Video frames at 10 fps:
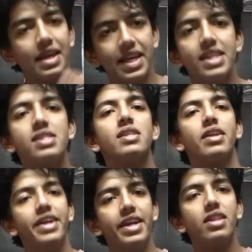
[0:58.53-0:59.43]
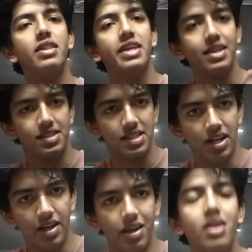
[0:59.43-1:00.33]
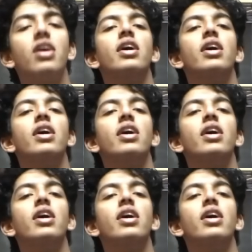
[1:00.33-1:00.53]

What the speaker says: is reading the NCERT.